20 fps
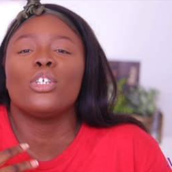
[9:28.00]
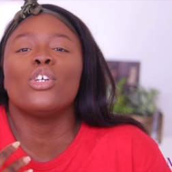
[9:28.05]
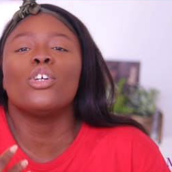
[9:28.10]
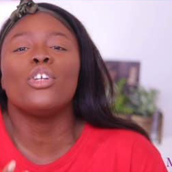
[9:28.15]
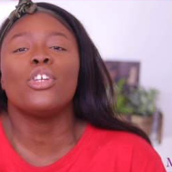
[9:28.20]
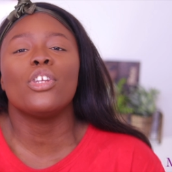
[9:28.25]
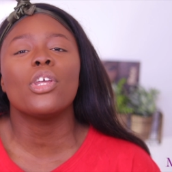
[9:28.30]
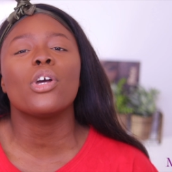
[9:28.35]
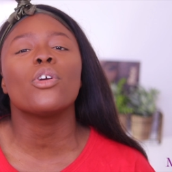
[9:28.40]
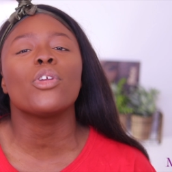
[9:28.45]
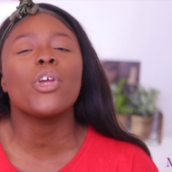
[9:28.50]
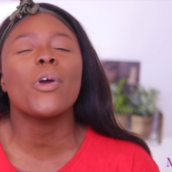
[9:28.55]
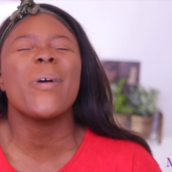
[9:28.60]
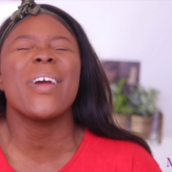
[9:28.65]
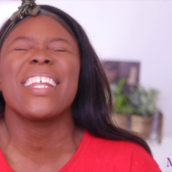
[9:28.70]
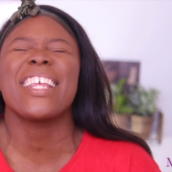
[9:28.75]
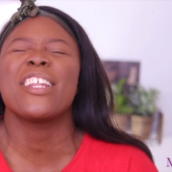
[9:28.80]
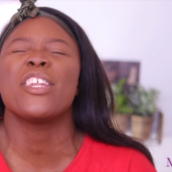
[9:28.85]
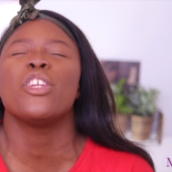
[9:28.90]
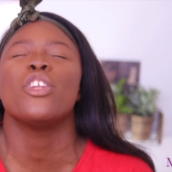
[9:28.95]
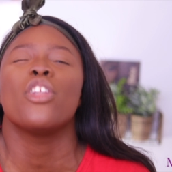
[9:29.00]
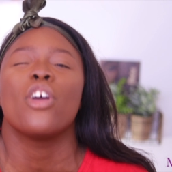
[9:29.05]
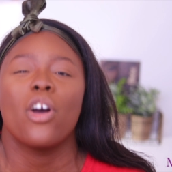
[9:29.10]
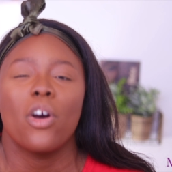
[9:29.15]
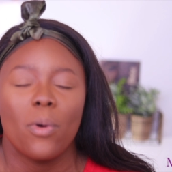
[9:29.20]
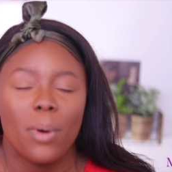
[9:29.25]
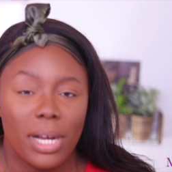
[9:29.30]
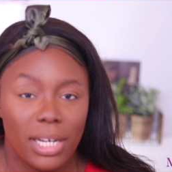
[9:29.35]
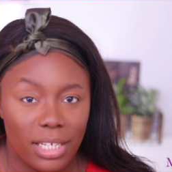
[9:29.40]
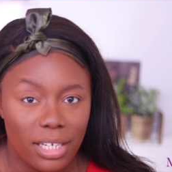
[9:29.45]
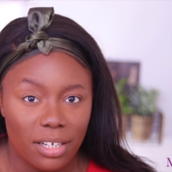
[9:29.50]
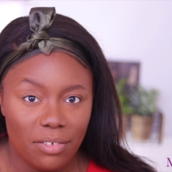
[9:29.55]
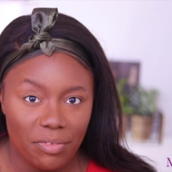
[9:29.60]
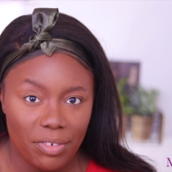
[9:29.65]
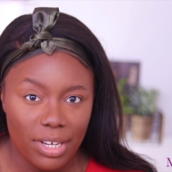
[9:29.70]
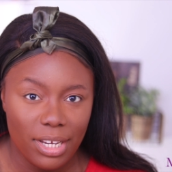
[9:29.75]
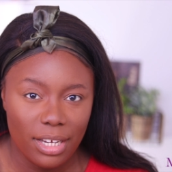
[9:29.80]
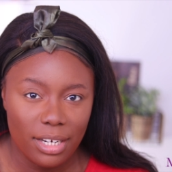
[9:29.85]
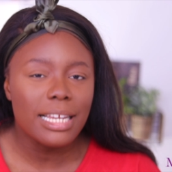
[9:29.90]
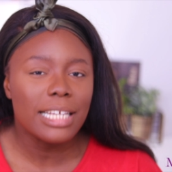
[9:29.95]
you know, you already know I love
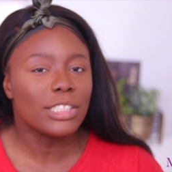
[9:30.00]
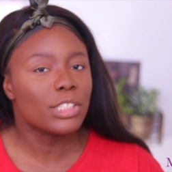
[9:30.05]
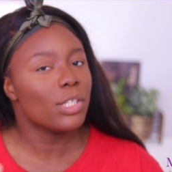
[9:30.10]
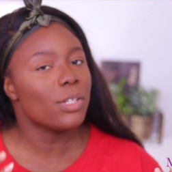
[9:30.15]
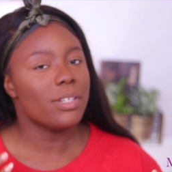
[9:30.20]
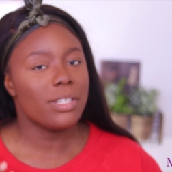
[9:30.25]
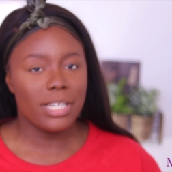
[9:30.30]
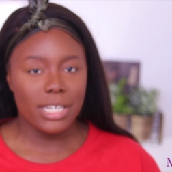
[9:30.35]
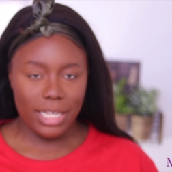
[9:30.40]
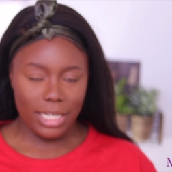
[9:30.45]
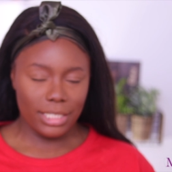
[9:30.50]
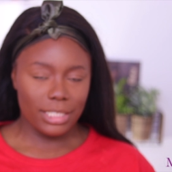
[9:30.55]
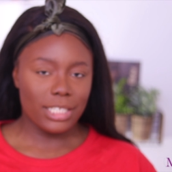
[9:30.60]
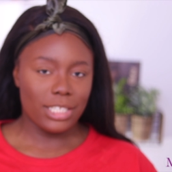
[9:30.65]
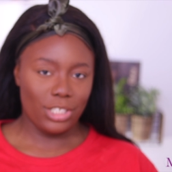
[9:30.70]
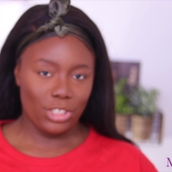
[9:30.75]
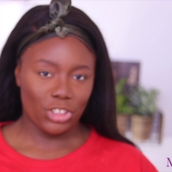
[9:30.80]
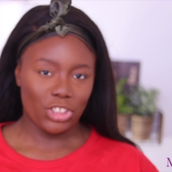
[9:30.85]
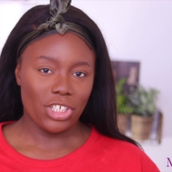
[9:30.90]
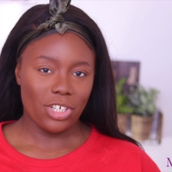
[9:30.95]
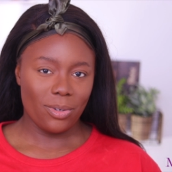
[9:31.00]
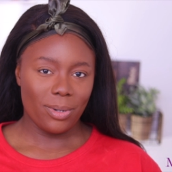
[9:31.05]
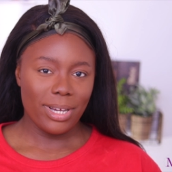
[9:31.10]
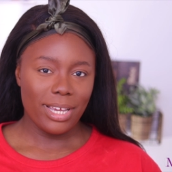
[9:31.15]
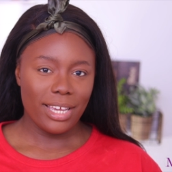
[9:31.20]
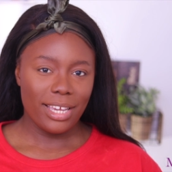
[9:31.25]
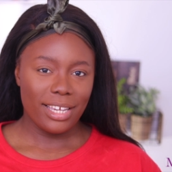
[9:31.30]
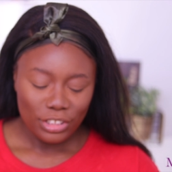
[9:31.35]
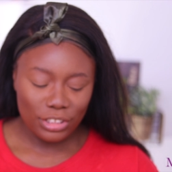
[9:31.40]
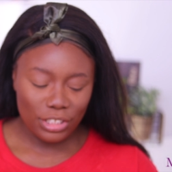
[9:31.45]
it. There's no need to show it.